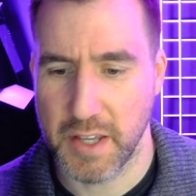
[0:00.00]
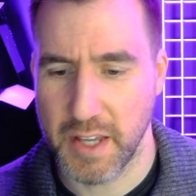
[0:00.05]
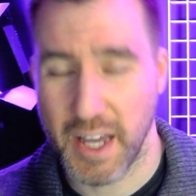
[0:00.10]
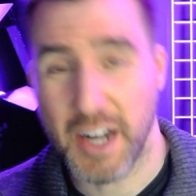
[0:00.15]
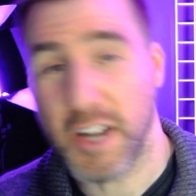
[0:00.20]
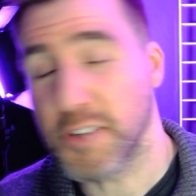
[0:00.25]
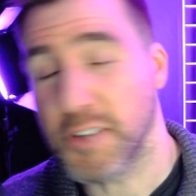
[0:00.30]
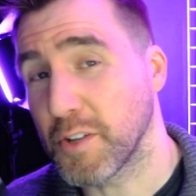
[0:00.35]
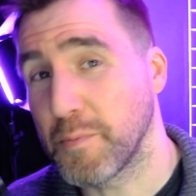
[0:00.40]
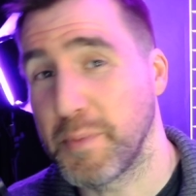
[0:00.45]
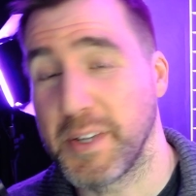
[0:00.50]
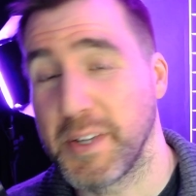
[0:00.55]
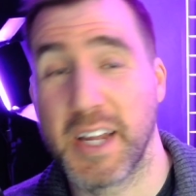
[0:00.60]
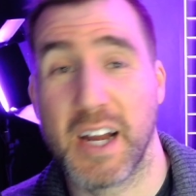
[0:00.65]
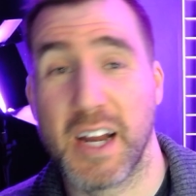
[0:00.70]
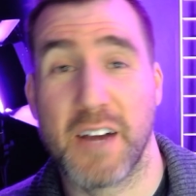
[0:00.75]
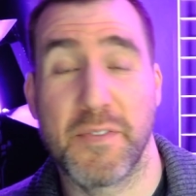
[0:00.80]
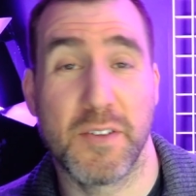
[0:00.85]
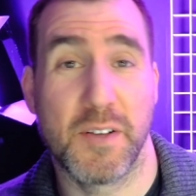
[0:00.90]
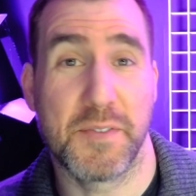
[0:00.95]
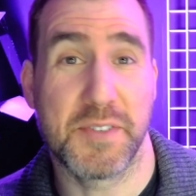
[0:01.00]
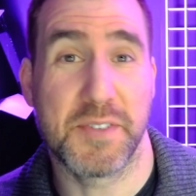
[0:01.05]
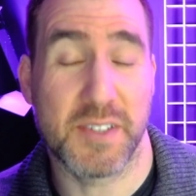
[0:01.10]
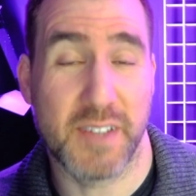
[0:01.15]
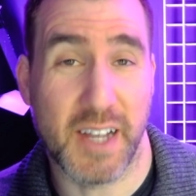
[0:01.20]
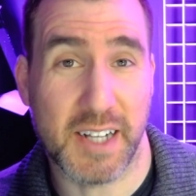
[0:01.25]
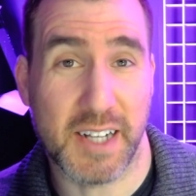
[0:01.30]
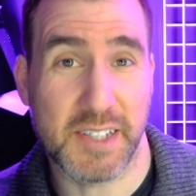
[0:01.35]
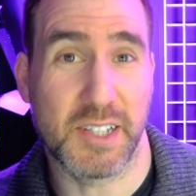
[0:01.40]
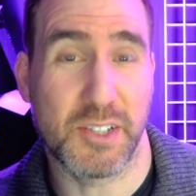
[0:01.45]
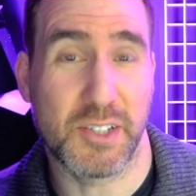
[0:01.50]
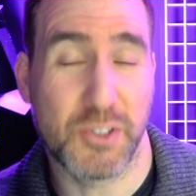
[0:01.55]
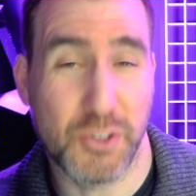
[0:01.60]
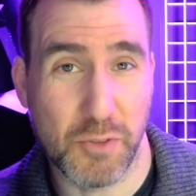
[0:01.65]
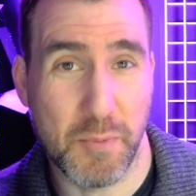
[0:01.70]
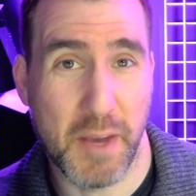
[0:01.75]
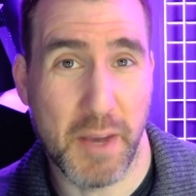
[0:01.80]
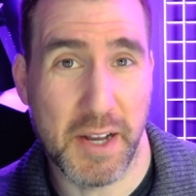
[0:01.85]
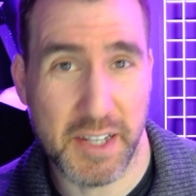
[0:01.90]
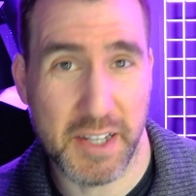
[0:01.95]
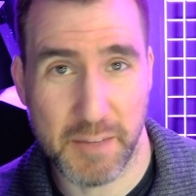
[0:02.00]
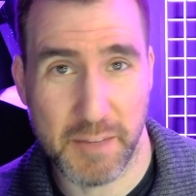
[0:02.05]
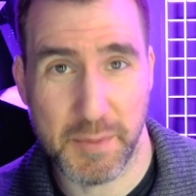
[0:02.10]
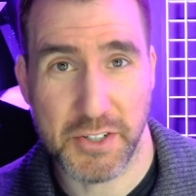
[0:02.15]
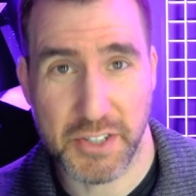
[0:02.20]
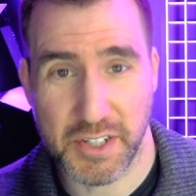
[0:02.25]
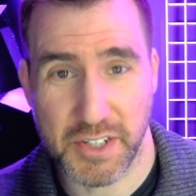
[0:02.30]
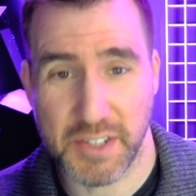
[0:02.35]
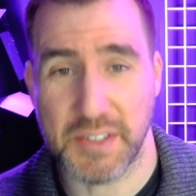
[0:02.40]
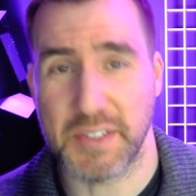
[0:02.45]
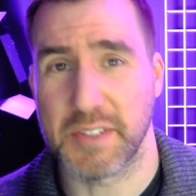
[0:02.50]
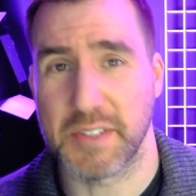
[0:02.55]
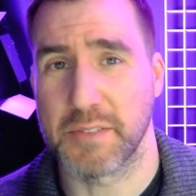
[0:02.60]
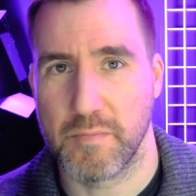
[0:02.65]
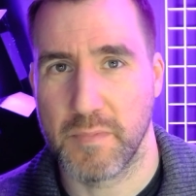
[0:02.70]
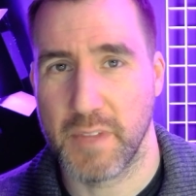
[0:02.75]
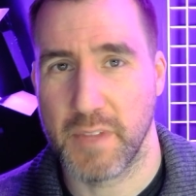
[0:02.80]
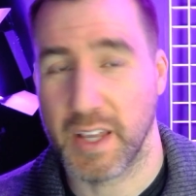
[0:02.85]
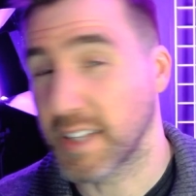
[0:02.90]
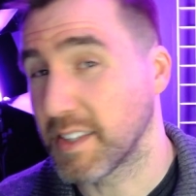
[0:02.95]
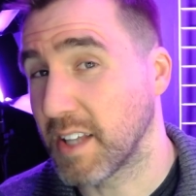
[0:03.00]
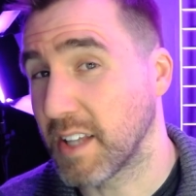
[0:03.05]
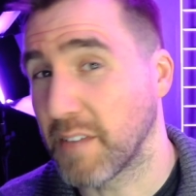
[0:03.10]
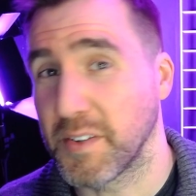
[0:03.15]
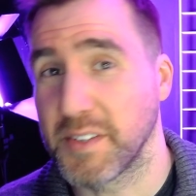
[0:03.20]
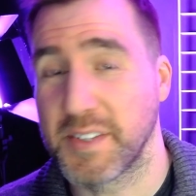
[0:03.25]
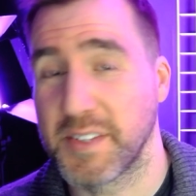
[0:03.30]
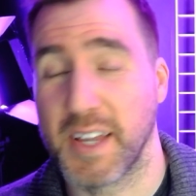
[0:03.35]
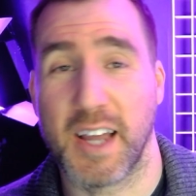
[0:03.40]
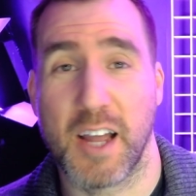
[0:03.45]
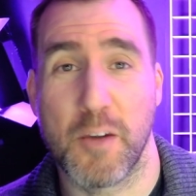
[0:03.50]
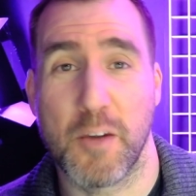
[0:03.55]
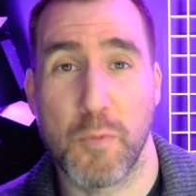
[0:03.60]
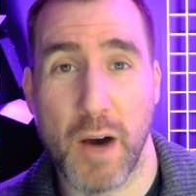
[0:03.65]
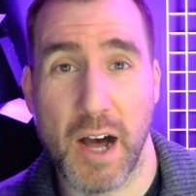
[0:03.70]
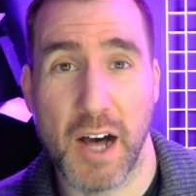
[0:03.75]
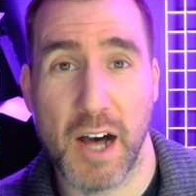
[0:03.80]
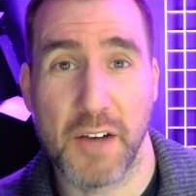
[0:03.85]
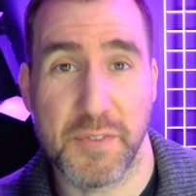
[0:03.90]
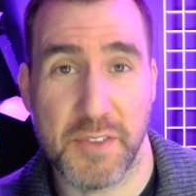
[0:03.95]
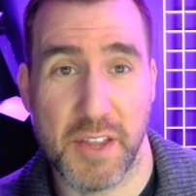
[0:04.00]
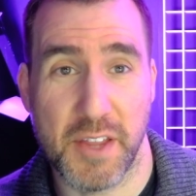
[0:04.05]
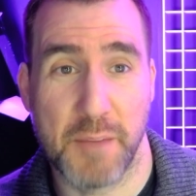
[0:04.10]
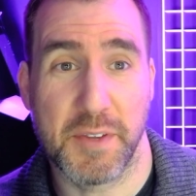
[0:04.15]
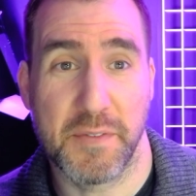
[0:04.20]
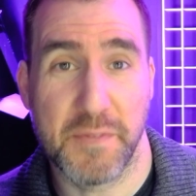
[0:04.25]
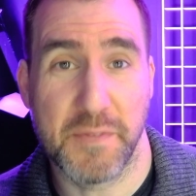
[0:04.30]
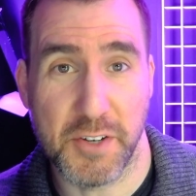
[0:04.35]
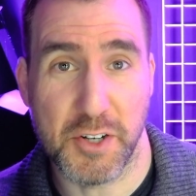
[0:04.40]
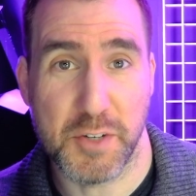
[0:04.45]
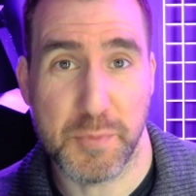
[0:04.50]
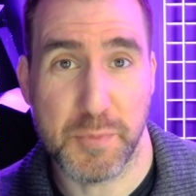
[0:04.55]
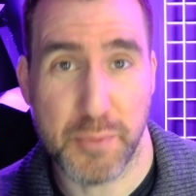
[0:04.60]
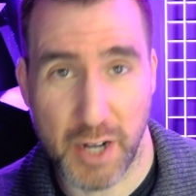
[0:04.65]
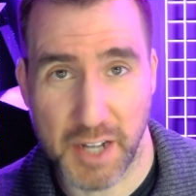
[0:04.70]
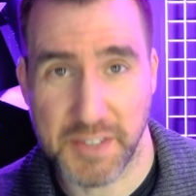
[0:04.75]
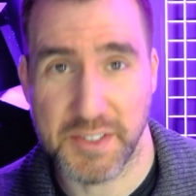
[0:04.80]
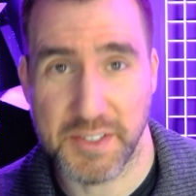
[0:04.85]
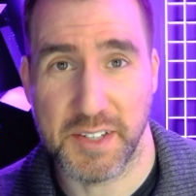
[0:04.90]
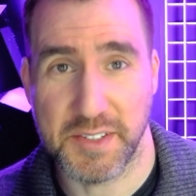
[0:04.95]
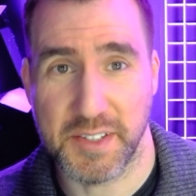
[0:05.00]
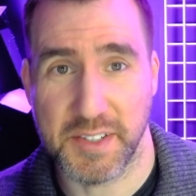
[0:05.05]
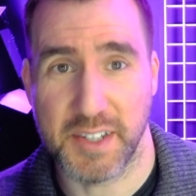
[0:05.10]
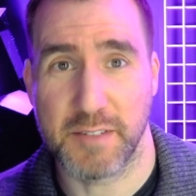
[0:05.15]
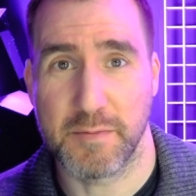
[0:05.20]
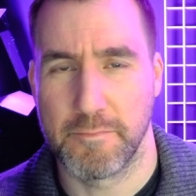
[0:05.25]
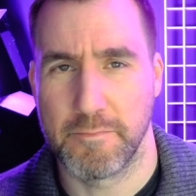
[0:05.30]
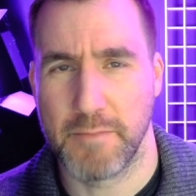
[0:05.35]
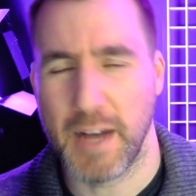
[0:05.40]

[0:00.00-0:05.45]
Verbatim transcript: And also be careful of selecting too many images. It can definitely take a while for them to finish processing.